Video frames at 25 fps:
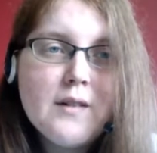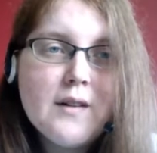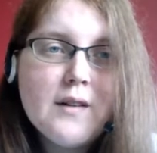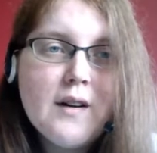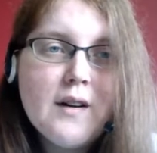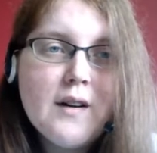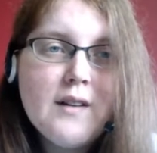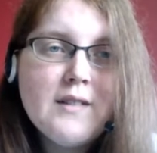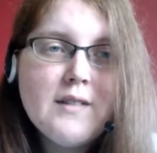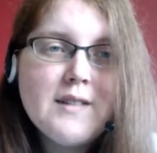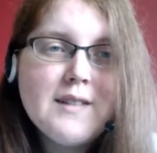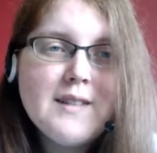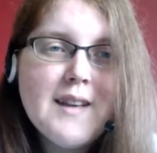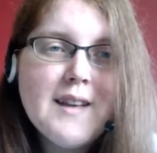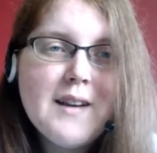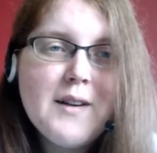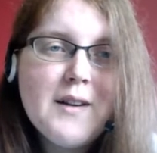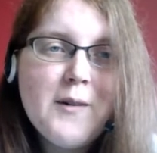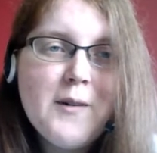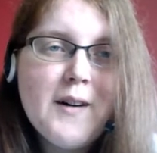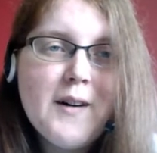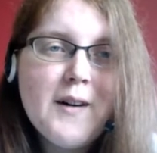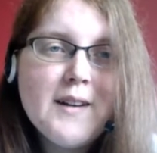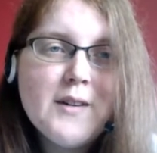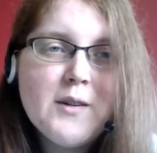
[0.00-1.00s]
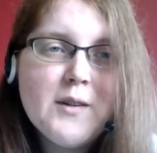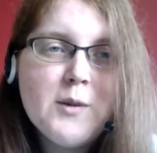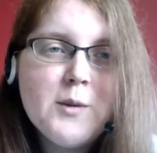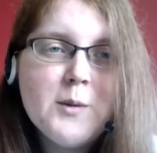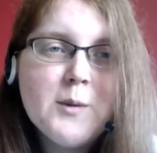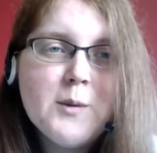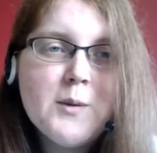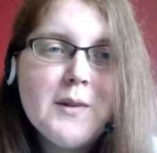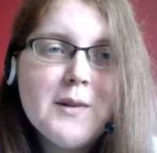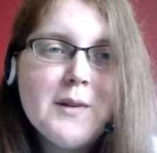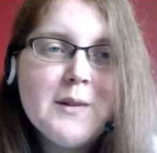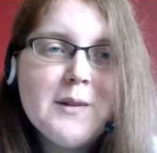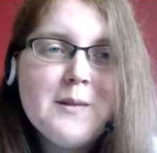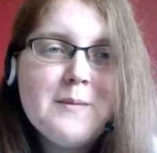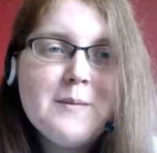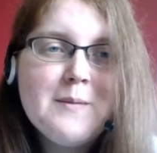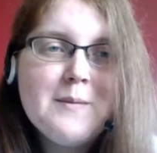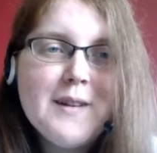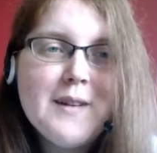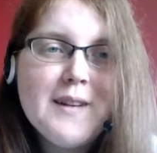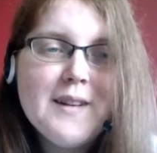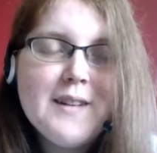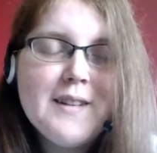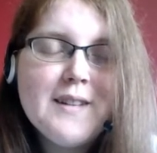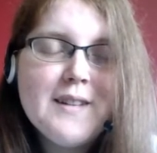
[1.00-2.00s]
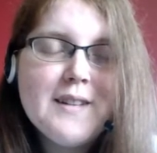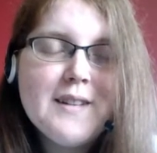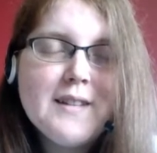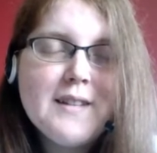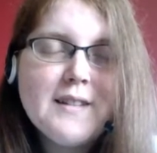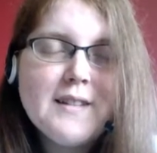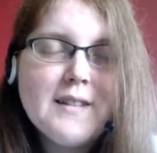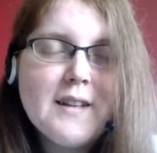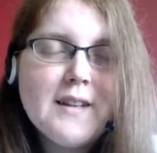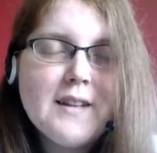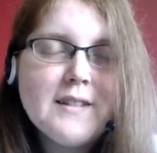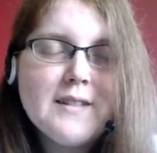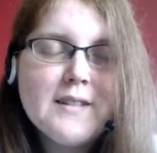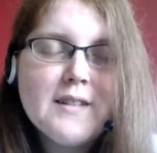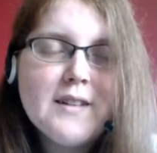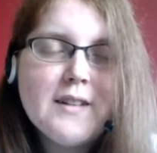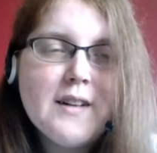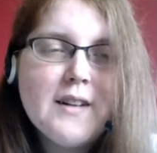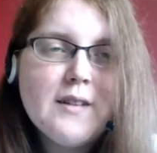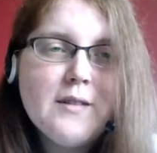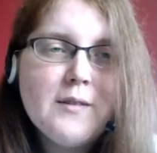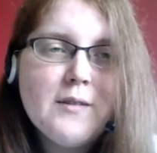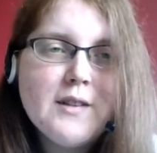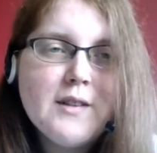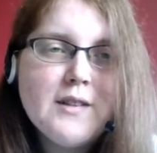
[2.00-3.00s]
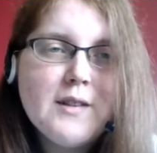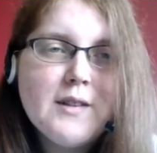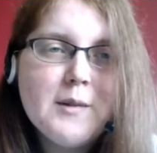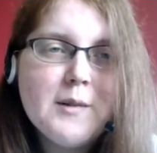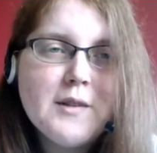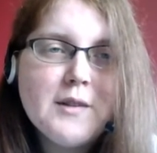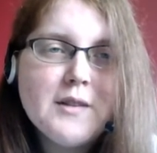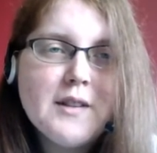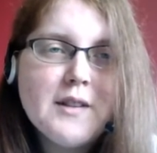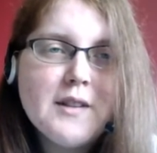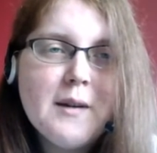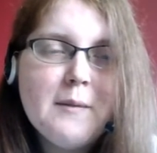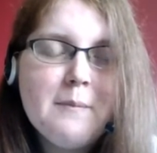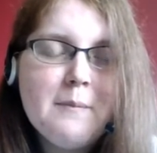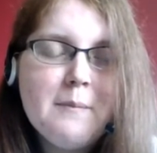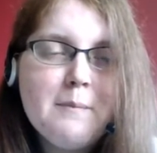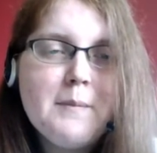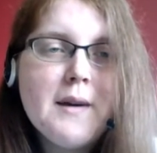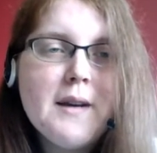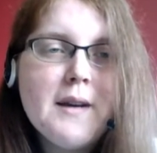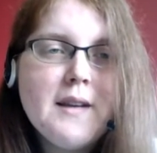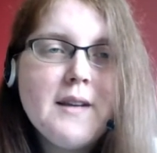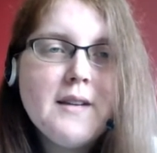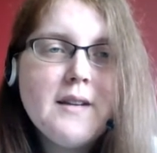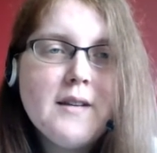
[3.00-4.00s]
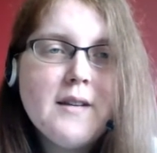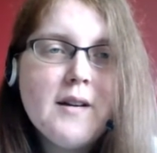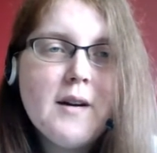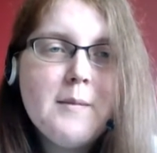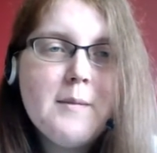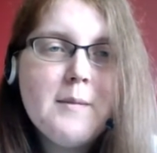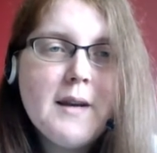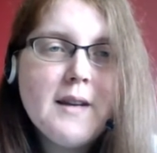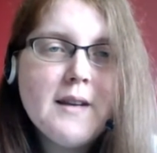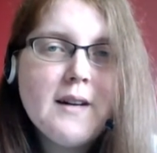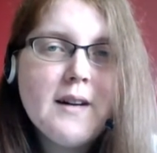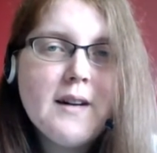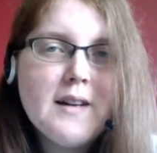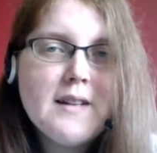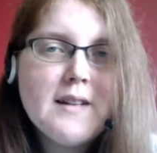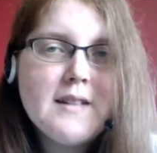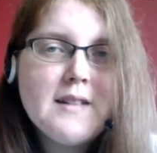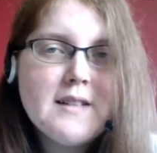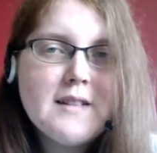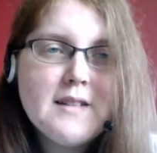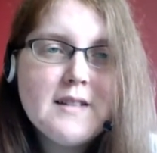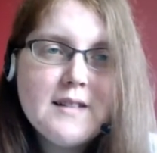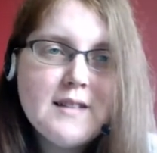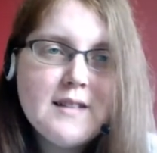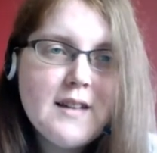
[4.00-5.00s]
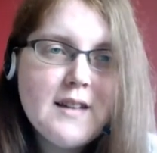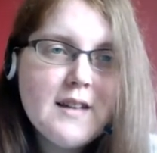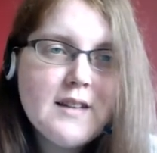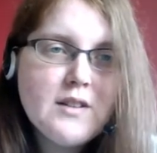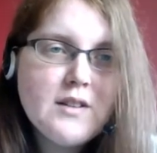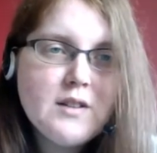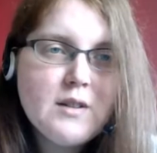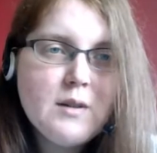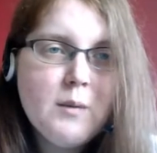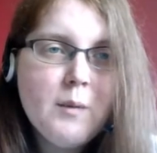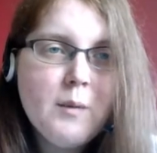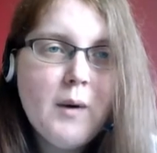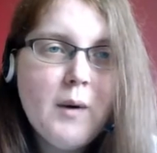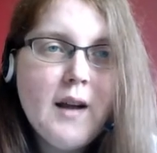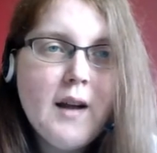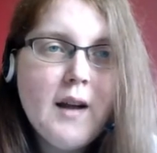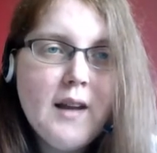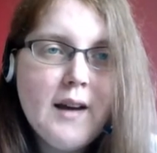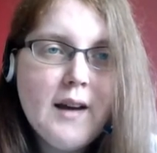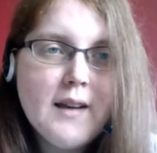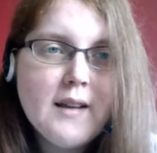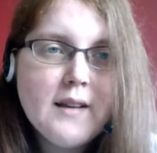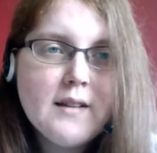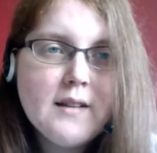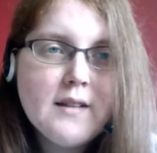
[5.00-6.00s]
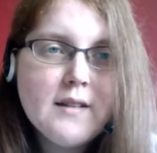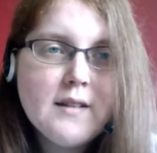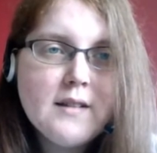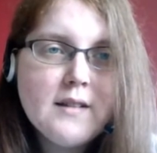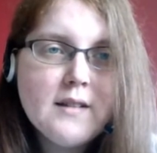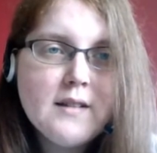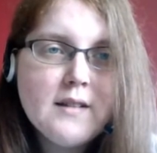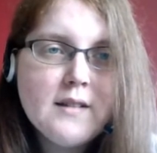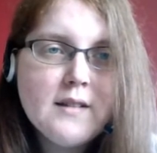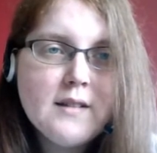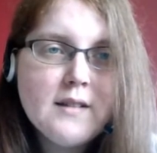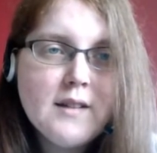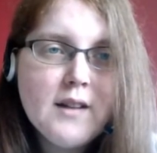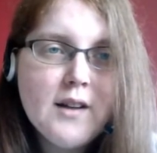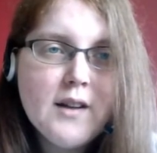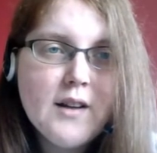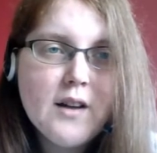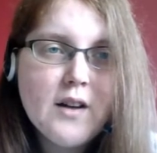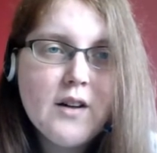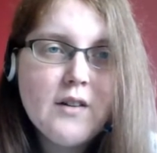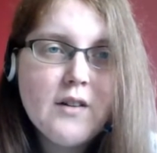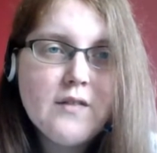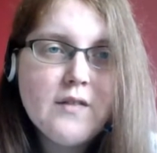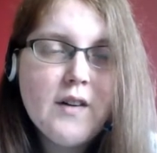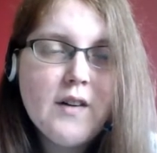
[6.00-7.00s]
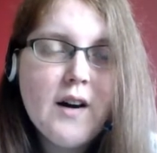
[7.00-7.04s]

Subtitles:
I would say, quite cool, but that's kind of wishy-washy. But you know what I mean. I just stitch what I like the look of.